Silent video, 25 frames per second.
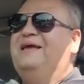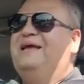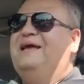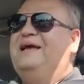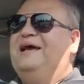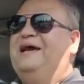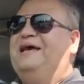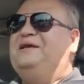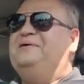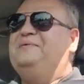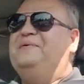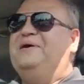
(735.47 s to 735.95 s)

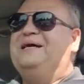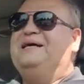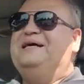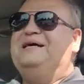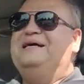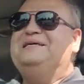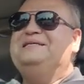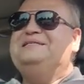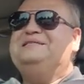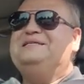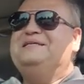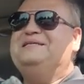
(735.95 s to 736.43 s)
Anyway,
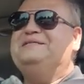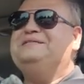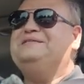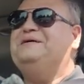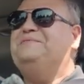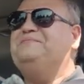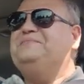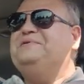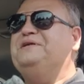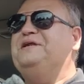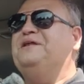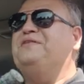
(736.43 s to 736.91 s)
guys,
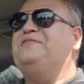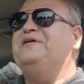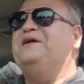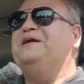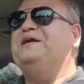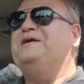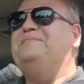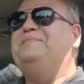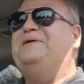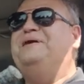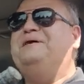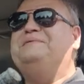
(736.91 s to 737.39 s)
something to
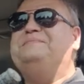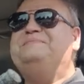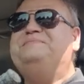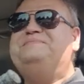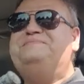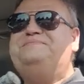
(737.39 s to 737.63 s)
think about.